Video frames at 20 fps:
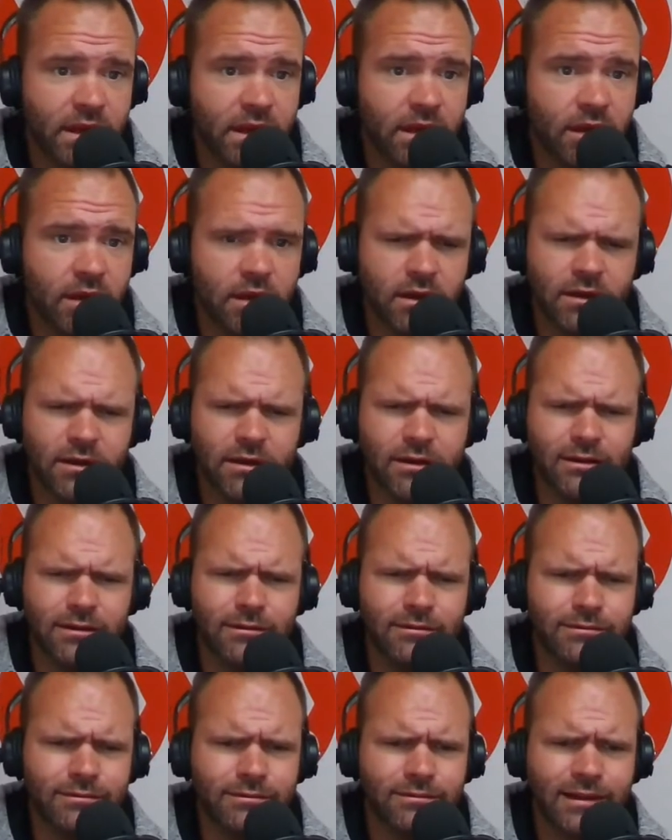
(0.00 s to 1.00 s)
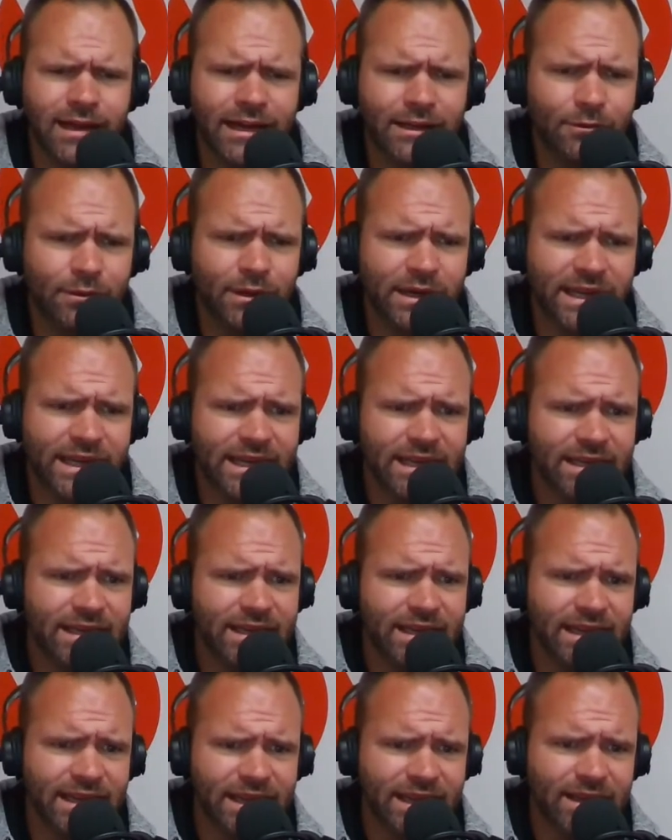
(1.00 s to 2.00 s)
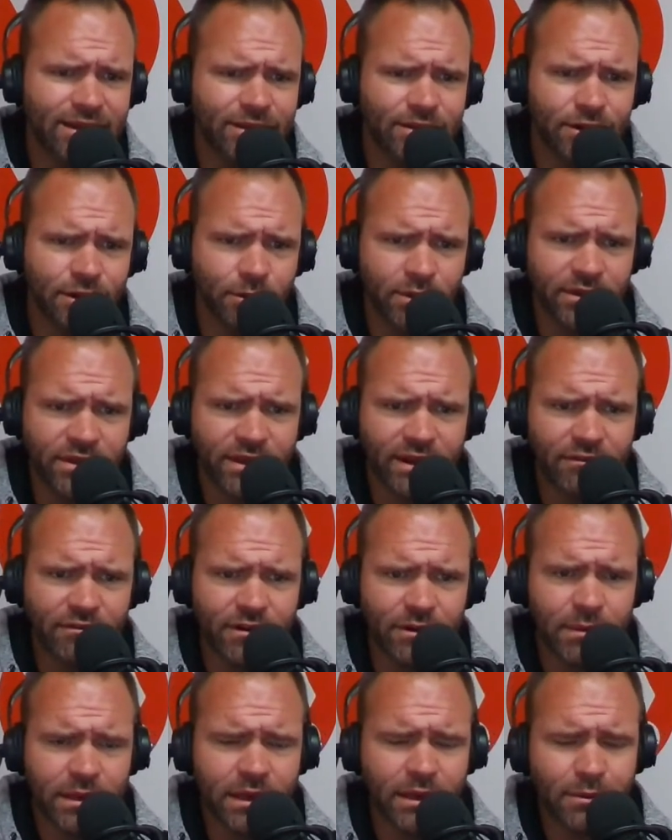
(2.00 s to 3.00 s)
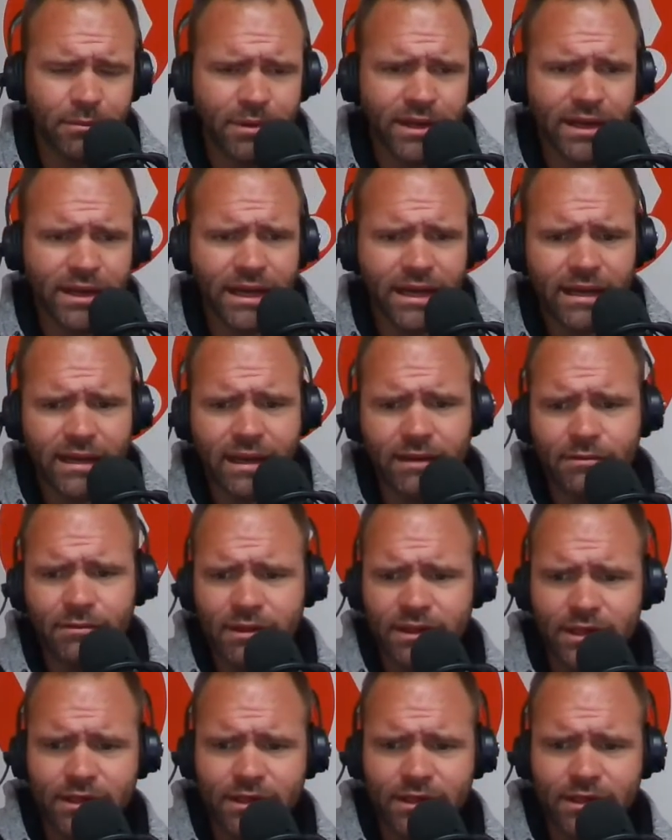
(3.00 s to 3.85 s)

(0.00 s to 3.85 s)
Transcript: Oh, I don't want to eat either with every meal, but I, I really